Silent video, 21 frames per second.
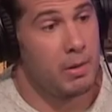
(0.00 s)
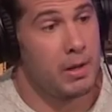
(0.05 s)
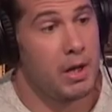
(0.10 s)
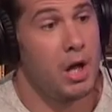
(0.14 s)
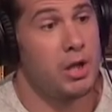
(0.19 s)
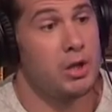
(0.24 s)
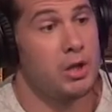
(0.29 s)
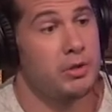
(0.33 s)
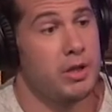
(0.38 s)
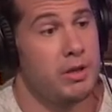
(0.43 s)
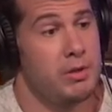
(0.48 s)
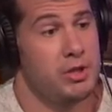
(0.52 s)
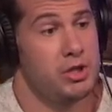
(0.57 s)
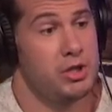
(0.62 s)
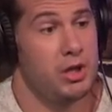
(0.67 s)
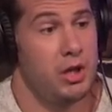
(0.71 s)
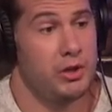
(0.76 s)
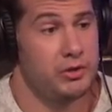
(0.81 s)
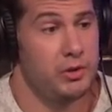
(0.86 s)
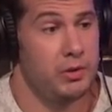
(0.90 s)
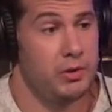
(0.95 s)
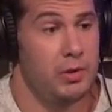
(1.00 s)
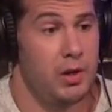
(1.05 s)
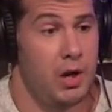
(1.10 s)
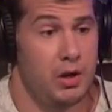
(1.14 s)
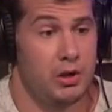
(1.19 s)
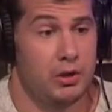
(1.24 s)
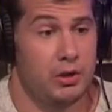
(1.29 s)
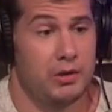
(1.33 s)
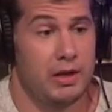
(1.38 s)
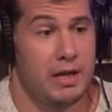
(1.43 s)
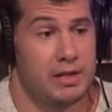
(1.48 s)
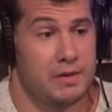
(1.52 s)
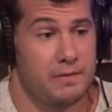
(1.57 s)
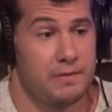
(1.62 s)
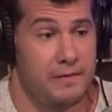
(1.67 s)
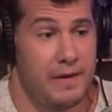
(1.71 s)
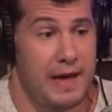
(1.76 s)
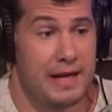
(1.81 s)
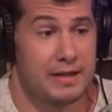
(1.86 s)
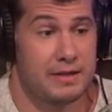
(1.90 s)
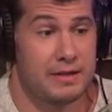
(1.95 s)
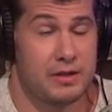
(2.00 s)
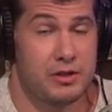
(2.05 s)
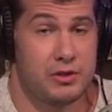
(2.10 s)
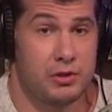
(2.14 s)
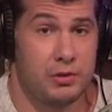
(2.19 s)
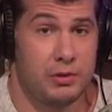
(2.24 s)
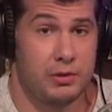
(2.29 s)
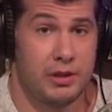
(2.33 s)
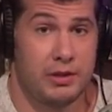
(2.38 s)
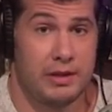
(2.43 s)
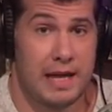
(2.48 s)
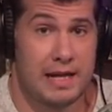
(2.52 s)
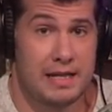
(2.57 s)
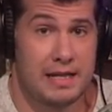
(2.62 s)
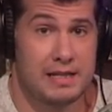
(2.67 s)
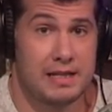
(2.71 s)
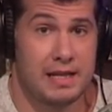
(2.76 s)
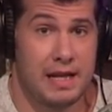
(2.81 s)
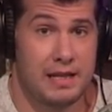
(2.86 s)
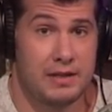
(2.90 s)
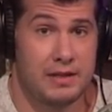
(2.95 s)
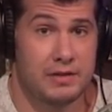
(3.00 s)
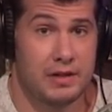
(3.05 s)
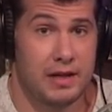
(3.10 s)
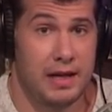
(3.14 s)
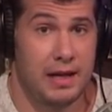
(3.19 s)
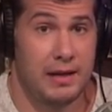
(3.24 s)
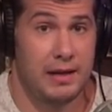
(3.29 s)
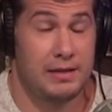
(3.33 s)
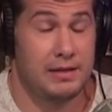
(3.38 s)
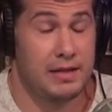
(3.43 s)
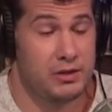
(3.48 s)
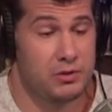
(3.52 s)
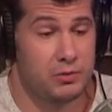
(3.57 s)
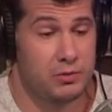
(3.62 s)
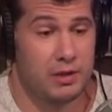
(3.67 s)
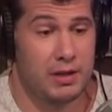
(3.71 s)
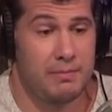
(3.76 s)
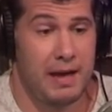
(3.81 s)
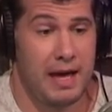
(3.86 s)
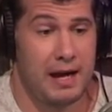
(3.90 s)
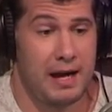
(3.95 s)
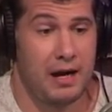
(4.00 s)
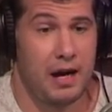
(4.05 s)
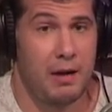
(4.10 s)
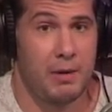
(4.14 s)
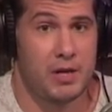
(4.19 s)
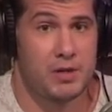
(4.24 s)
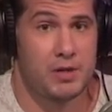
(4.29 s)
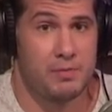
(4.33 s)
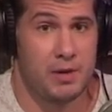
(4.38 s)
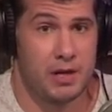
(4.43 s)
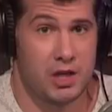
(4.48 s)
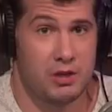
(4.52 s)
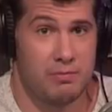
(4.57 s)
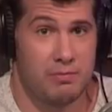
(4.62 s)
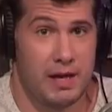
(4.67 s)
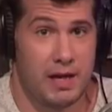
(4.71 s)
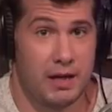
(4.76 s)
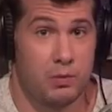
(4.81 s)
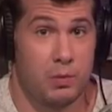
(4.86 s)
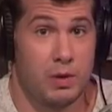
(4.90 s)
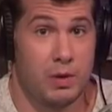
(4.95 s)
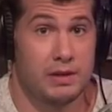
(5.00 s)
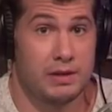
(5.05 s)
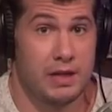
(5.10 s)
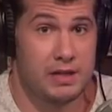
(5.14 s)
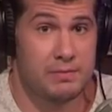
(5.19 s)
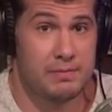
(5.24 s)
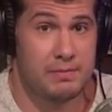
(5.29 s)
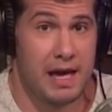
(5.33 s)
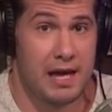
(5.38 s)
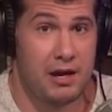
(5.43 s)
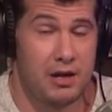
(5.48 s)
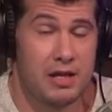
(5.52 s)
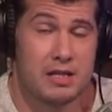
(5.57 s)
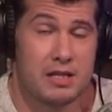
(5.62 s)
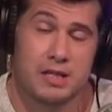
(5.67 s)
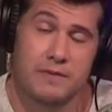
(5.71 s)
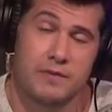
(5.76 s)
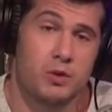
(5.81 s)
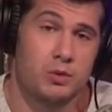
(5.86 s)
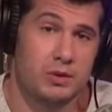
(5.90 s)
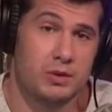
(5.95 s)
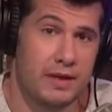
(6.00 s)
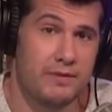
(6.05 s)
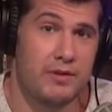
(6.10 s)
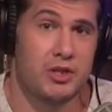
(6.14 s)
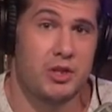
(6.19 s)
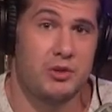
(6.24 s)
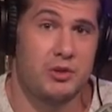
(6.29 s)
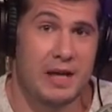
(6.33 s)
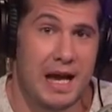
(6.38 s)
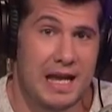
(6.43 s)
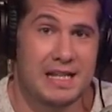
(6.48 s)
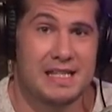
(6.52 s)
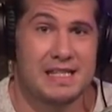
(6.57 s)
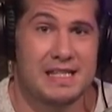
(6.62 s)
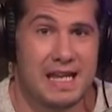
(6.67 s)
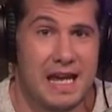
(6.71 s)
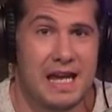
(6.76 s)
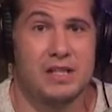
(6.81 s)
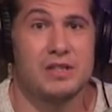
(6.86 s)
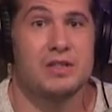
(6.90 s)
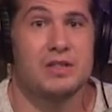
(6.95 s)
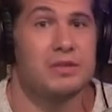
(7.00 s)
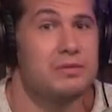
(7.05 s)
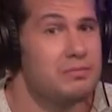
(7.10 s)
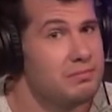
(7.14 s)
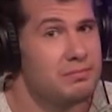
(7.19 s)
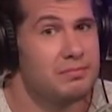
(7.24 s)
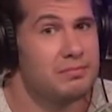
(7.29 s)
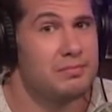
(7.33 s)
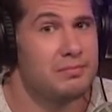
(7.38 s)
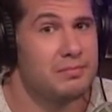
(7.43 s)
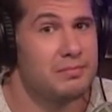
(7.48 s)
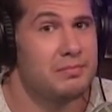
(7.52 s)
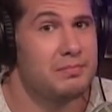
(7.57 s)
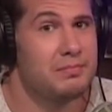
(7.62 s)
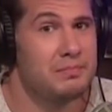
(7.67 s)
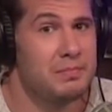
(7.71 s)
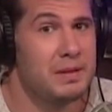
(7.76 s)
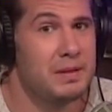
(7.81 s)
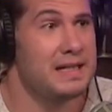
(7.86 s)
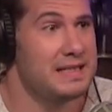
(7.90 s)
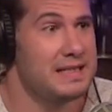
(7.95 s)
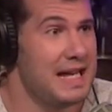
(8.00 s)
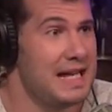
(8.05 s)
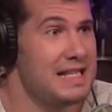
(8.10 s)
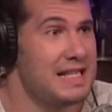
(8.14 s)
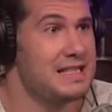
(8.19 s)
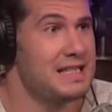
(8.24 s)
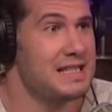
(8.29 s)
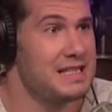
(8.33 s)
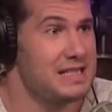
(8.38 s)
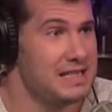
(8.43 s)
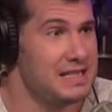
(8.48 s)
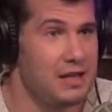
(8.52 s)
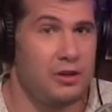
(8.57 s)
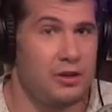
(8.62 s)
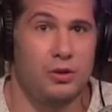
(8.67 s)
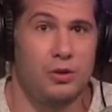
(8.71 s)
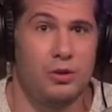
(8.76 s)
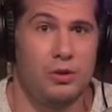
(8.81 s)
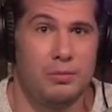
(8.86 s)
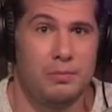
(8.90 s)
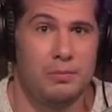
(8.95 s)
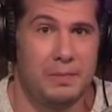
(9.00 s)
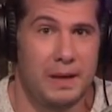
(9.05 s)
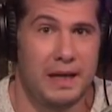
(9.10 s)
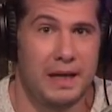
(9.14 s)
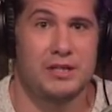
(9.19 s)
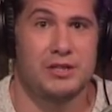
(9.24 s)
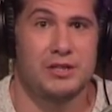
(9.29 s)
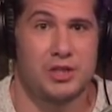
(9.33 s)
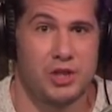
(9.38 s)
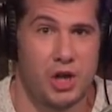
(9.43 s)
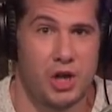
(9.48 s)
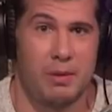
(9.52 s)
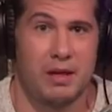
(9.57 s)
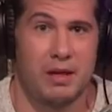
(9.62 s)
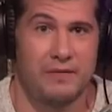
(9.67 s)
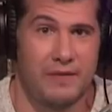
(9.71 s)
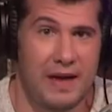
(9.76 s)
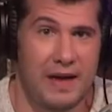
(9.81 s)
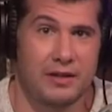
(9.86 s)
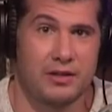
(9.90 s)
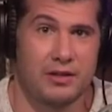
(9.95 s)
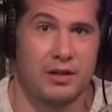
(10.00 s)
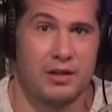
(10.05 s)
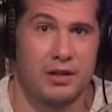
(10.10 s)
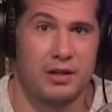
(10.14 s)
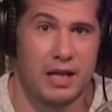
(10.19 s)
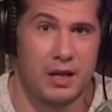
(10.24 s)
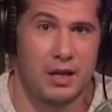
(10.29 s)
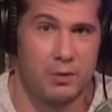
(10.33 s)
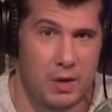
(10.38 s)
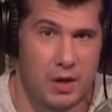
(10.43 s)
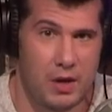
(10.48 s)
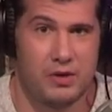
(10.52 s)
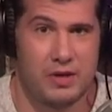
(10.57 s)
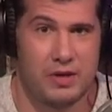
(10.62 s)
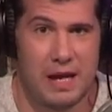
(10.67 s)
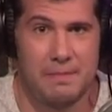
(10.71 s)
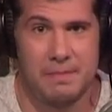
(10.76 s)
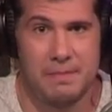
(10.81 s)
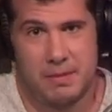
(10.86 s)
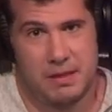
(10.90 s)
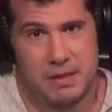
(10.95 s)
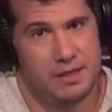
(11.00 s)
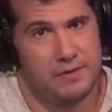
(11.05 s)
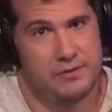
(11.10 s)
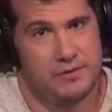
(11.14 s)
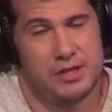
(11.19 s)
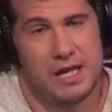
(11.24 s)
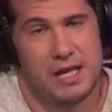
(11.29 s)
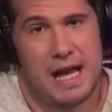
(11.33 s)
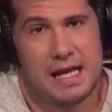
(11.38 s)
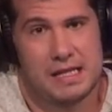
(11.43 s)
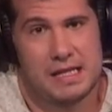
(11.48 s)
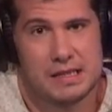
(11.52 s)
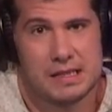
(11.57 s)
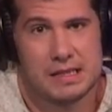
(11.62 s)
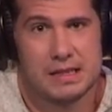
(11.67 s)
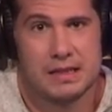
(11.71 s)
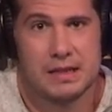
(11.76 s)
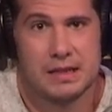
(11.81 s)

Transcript: Well, we all agree. We should also all agree on some facts. That's true. In the United States, it doesn't really matter how much money you make. What does matter is if you live in the United States, because that's the single biggest determining factor in whether that baby lives or dies.